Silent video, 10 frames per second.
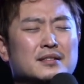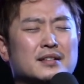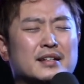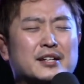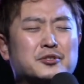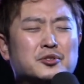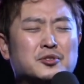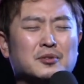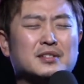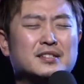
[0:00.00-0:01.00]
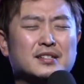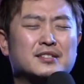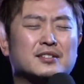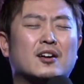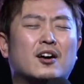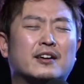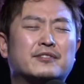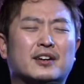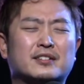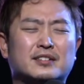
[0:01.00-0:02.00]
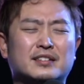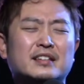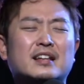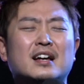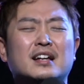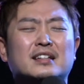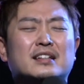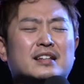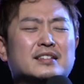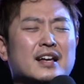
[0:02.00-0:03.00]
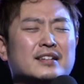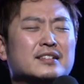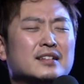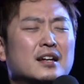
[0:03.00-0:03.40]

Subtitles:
And as you sow these seeds in our heart, Father, let it